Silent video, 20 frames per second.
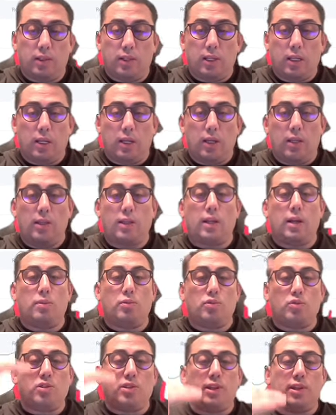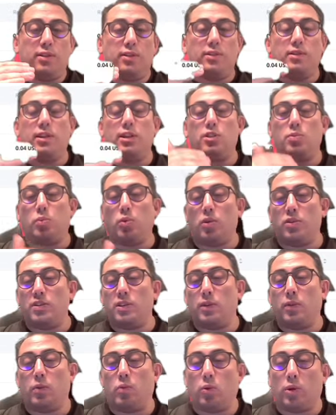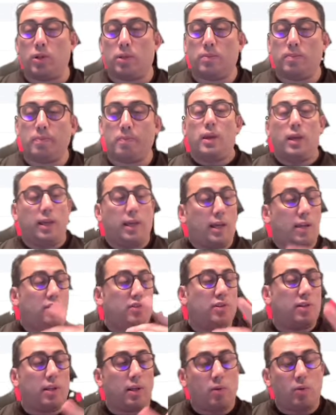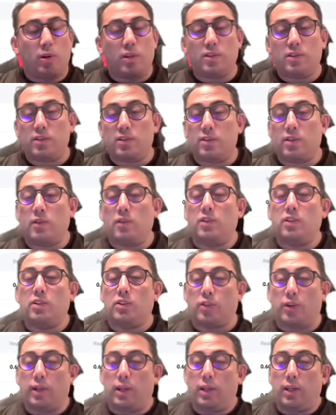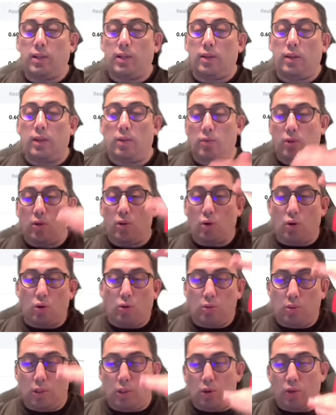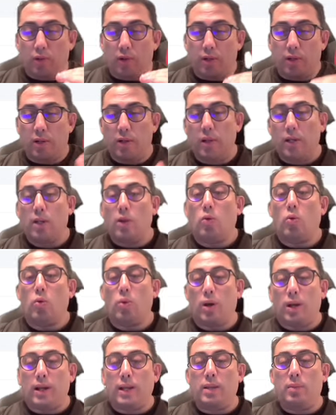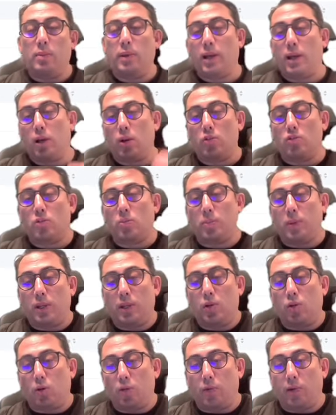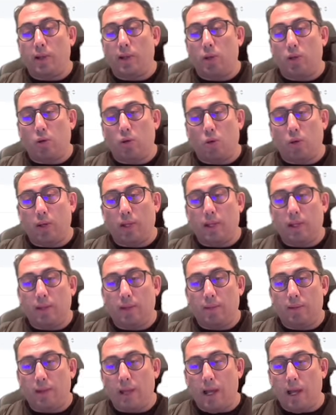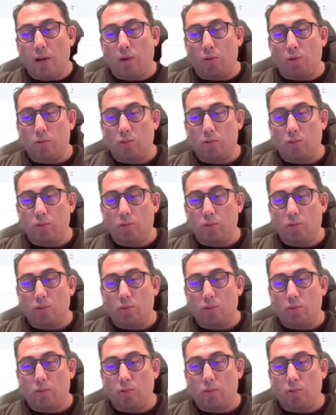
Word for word: it comes to 66.71. Yesterday was 73, it will go lower. Why? Because the Bitcoin value going down